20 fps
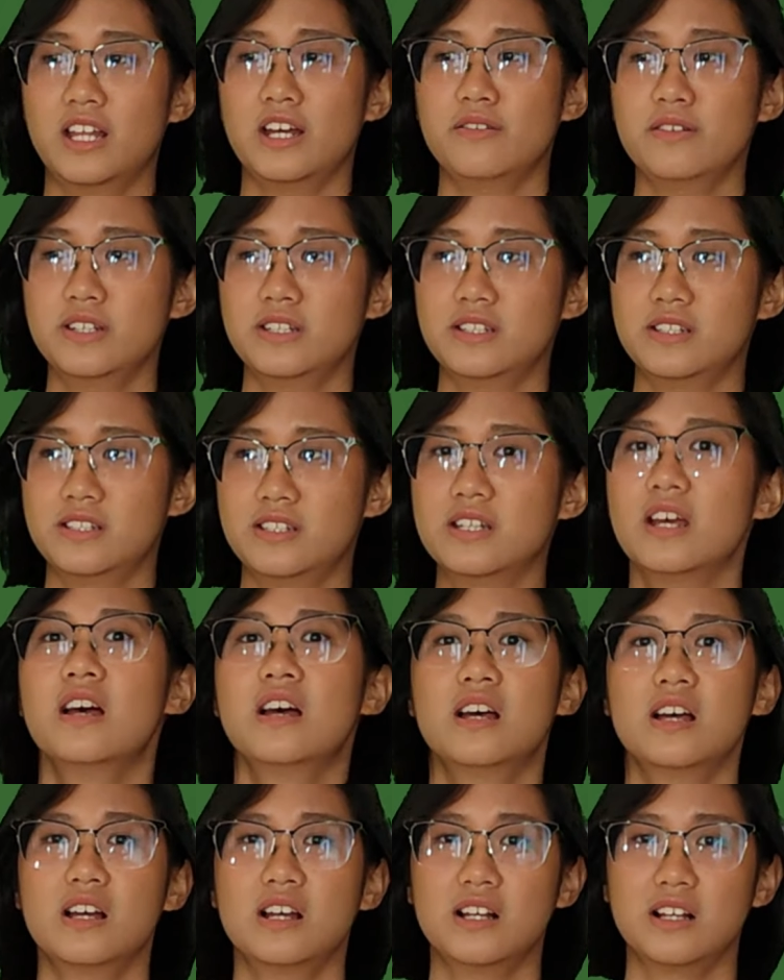That
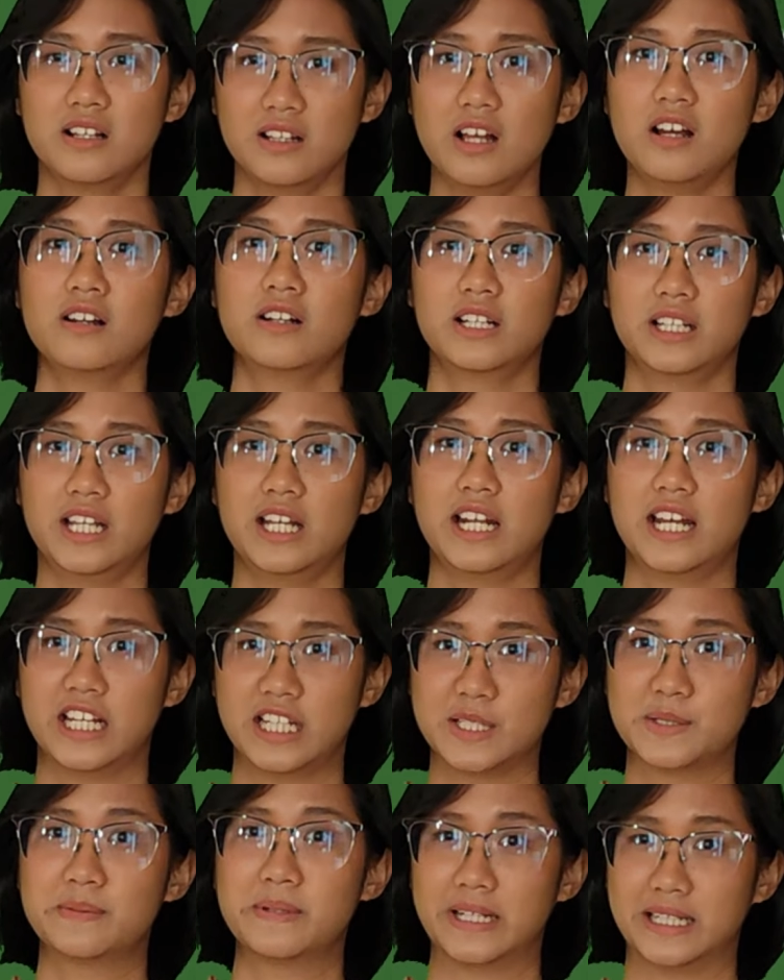was longer
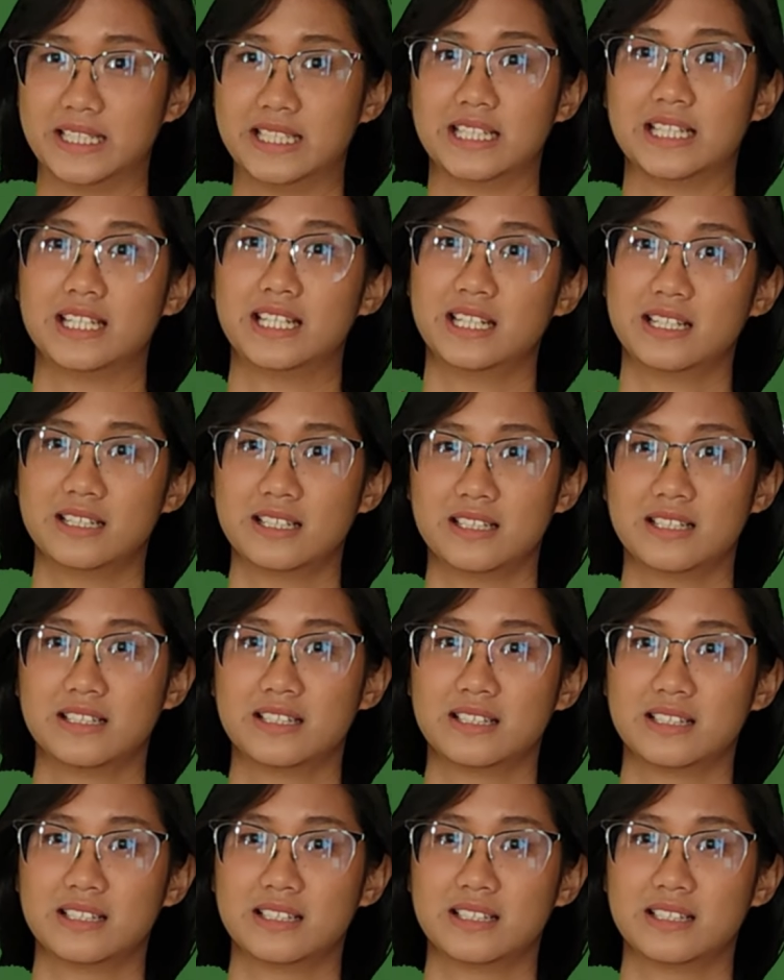than I expected.